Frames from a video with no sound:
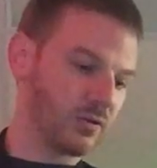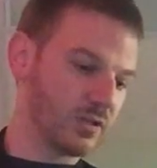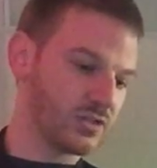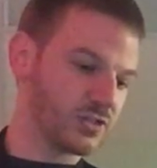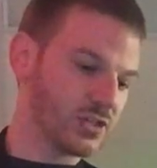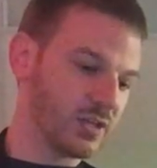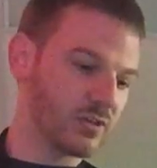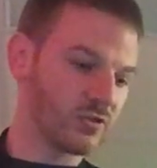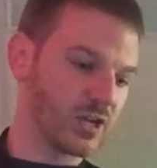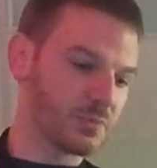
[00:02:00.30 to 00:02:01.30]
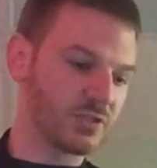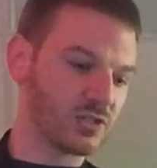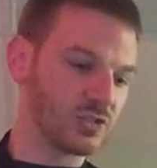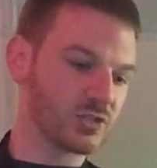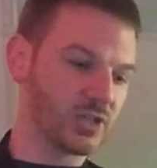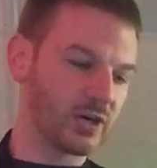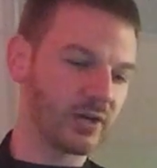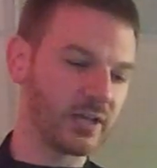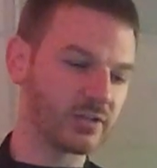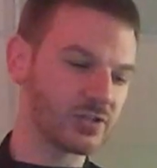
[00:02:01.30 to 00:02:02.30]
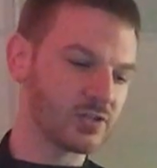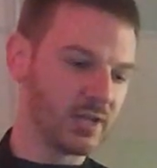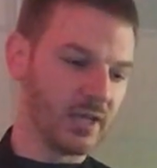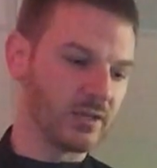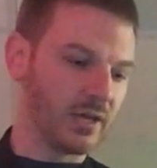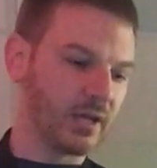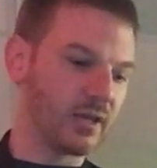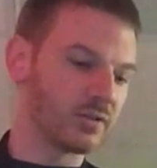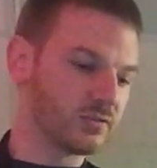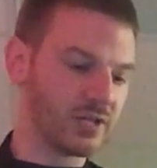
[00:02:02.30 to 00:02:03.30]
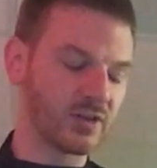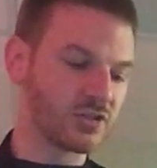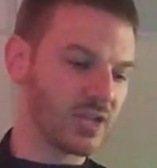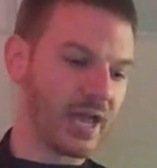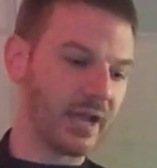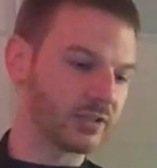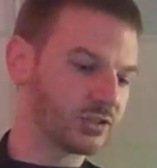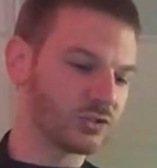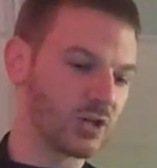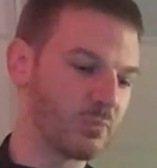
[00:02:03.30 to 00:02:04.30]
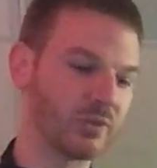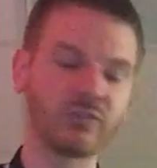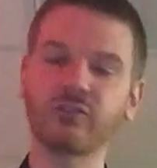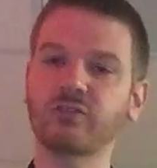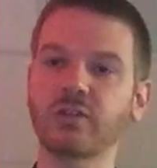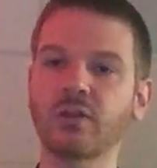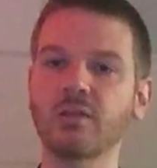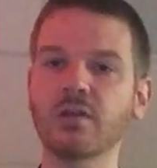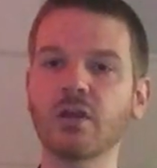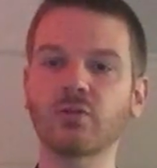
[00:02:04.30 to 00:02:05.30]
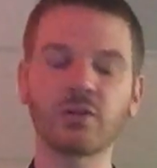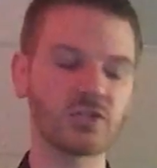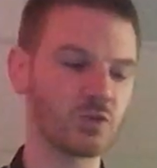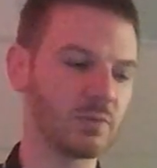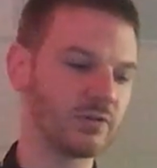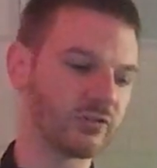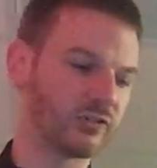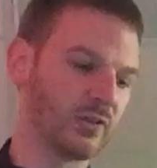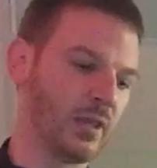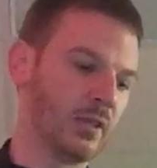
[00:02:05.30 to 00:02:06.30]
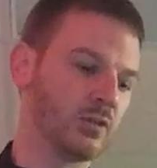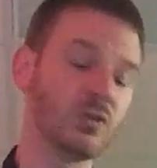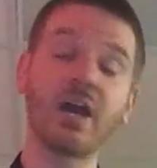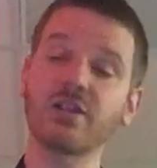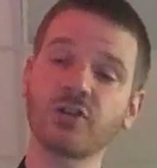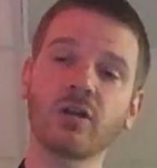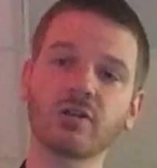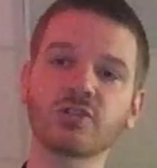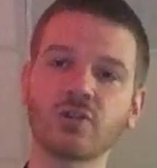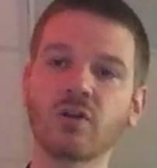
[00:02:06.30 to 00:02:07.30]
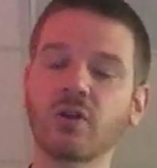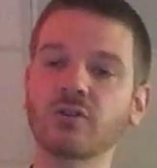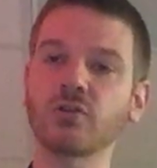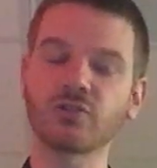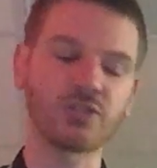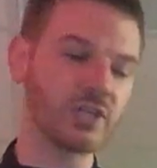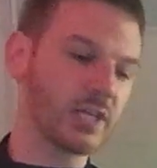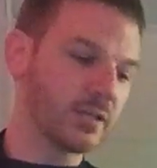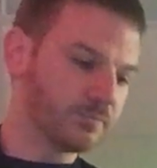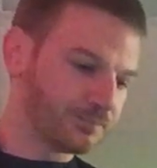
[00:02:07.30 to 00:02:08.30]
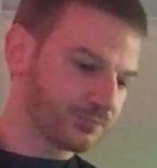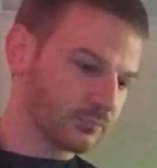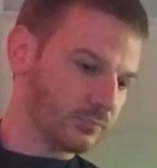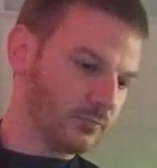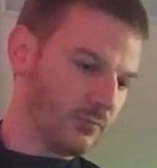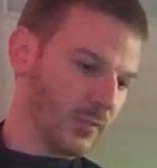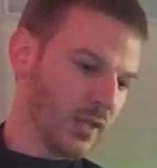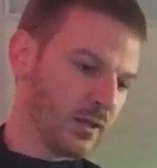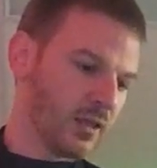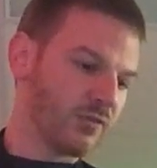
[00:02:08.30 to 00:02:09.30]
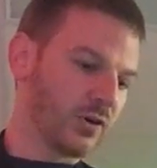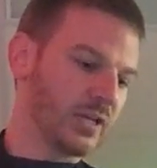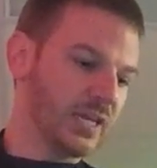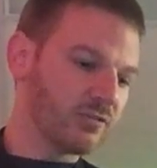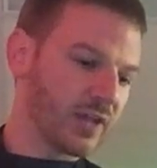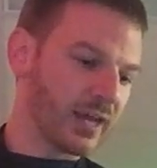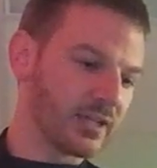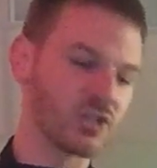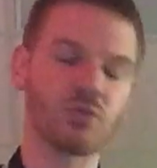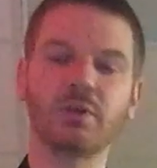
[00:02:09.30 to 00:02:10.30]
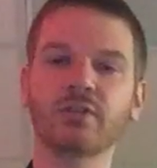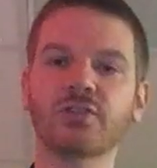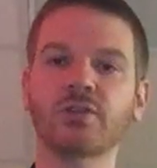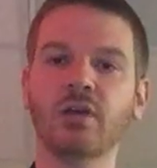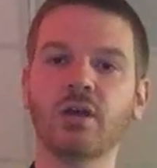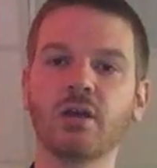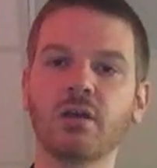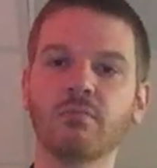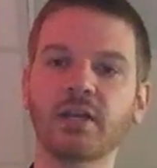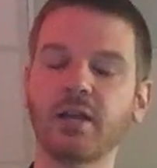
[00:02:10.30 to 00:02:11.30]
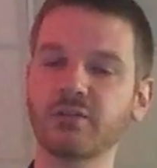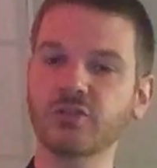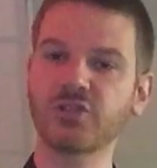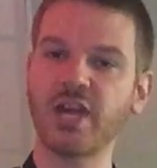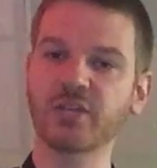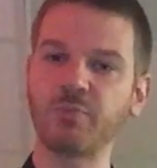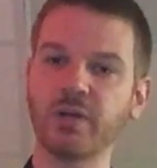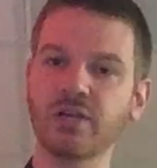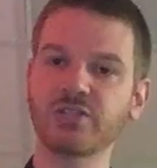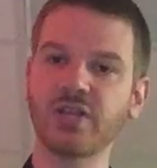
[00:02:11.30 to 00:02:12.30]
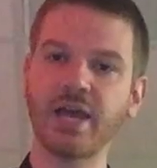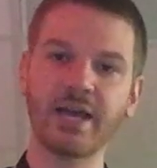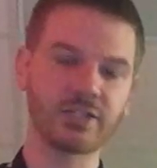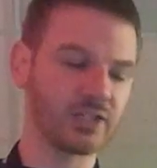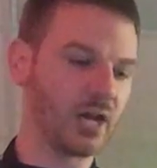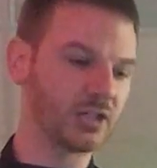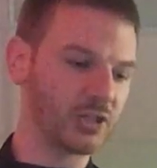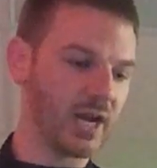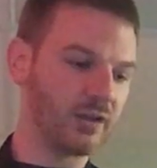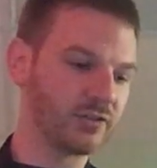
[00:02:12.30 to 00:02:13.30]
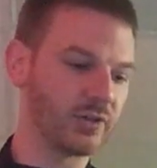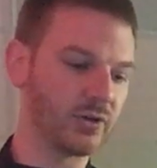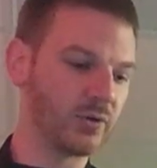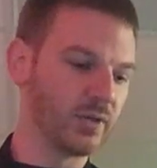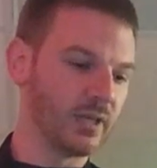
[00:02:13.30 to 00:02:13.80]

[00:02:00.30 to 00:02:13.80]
as you see in the transpositions, clarinets, tenor sax, trumpets, and the other instruments, you guys are going to start on your C. If you're an E-flat instrument, like an alto sax, bari sax, contralto,